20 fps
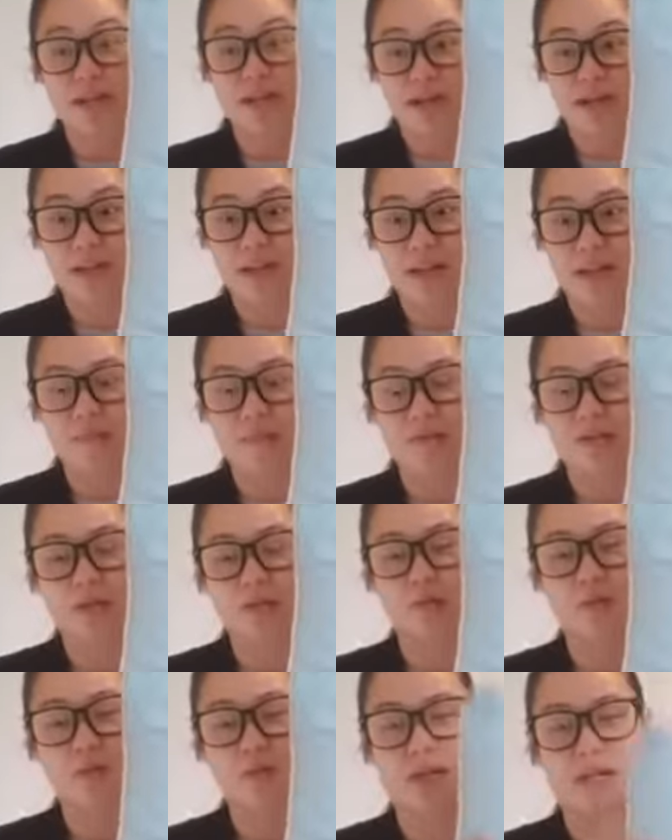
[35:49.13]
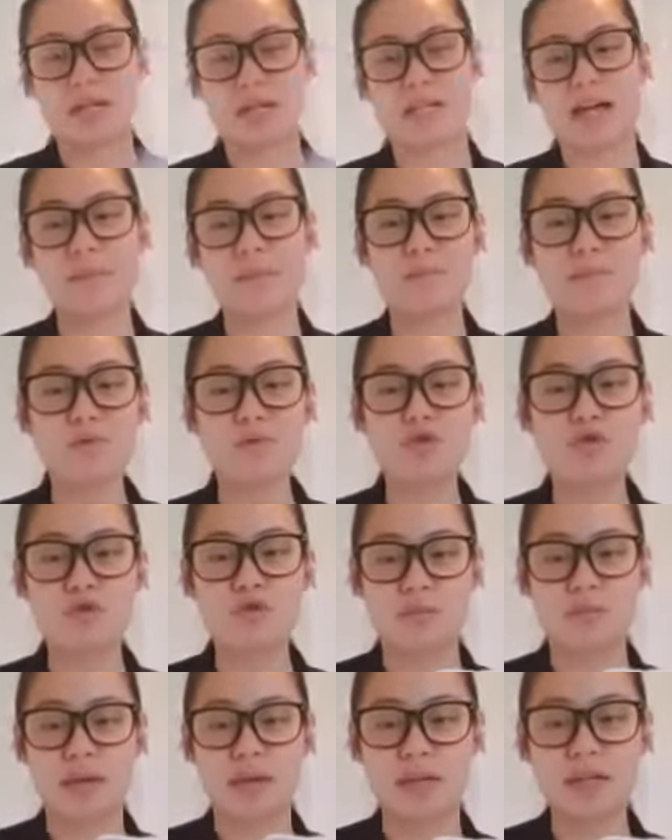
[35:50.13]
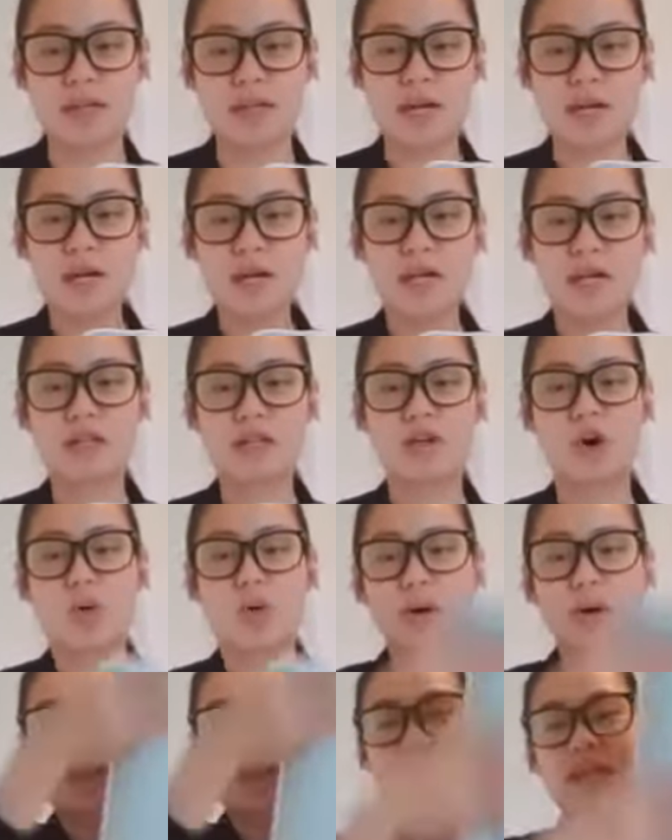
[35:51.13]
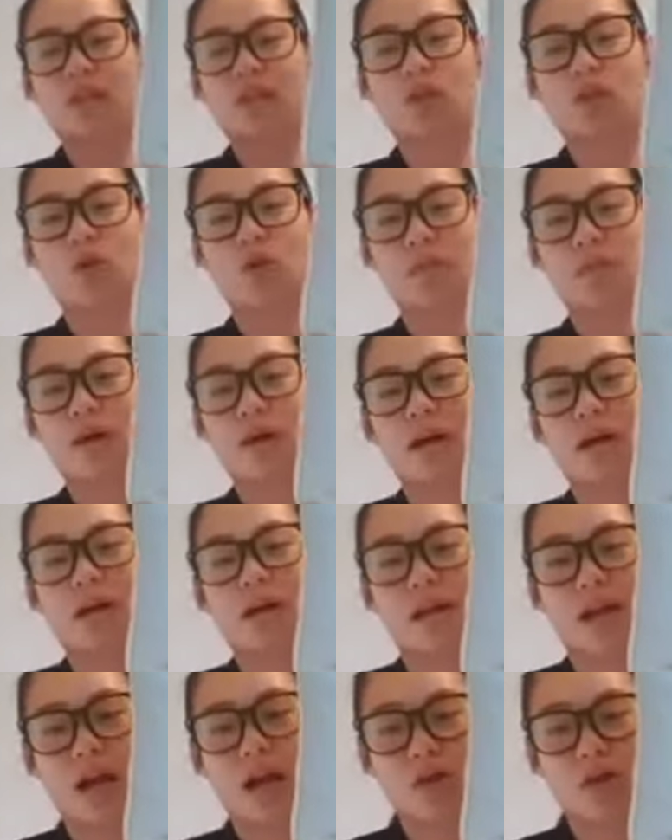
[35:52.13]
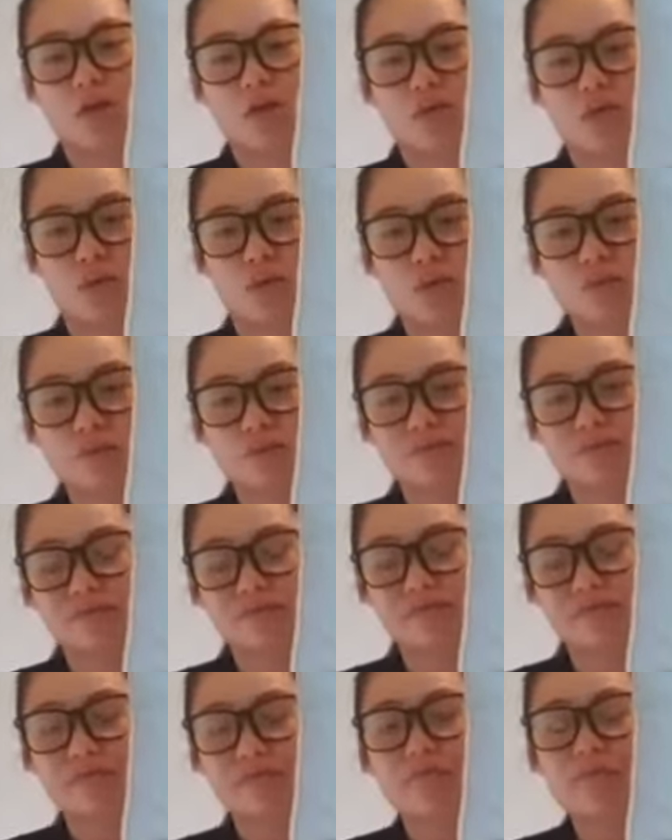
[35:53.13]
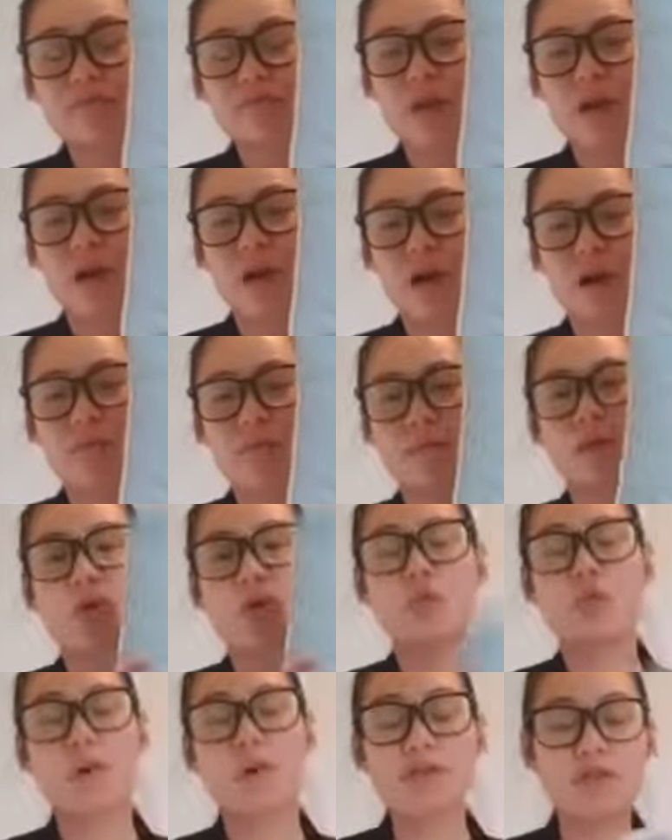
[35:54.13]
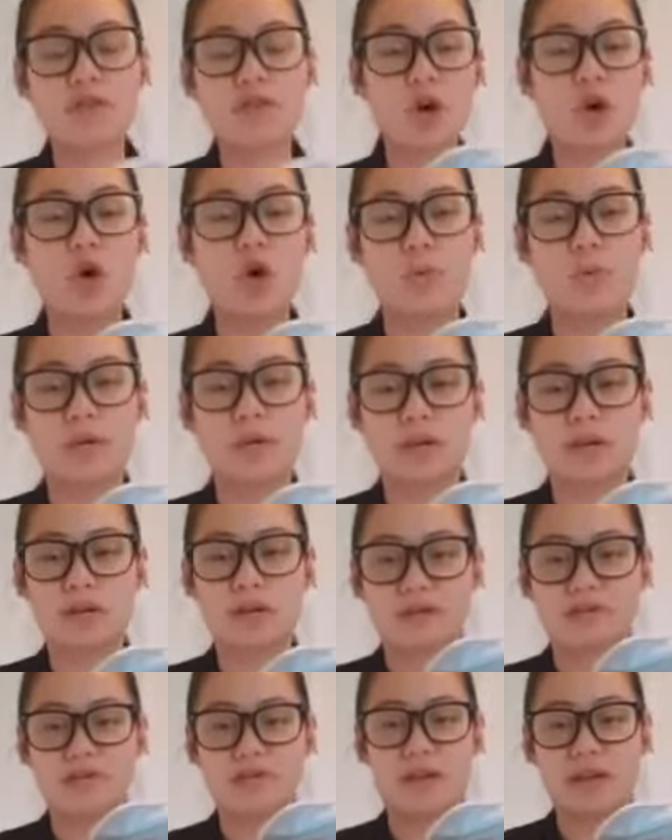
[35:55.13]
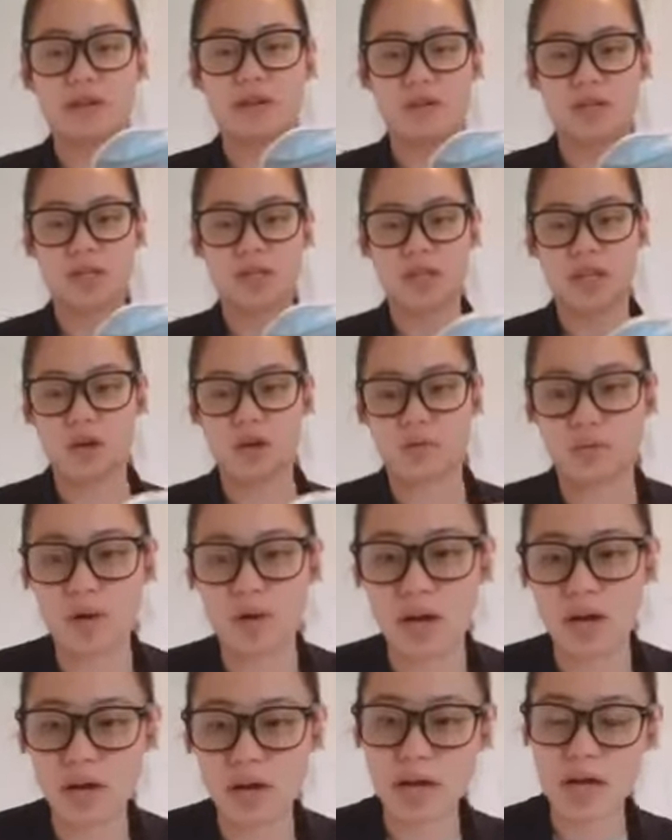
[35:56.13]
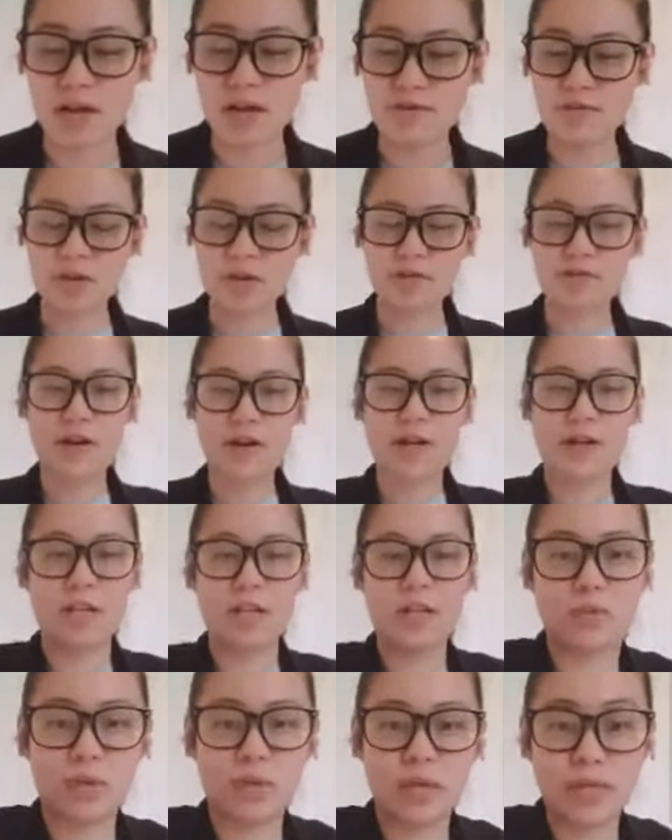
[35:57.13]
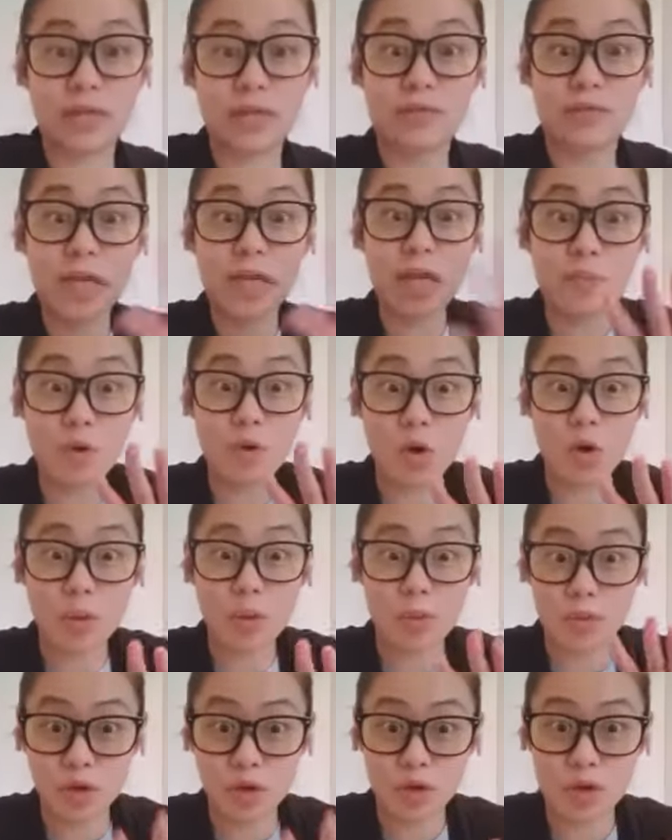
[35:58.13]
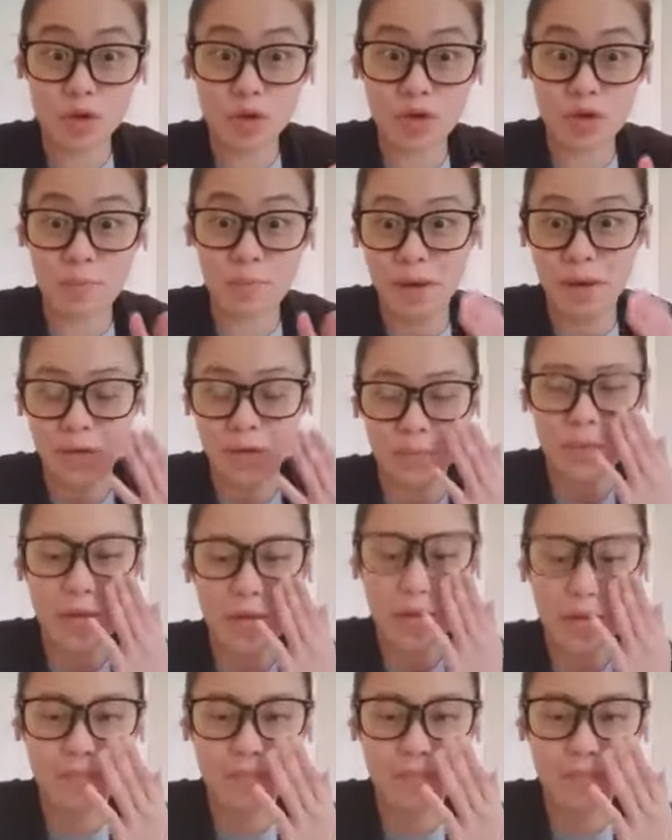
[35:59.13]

Yes, absolutely. Because that movement is always a little bit unnatural. Um, so with the opening of the fingers there, uh, if you're finding it really tough, keep going with your cushion, by the way.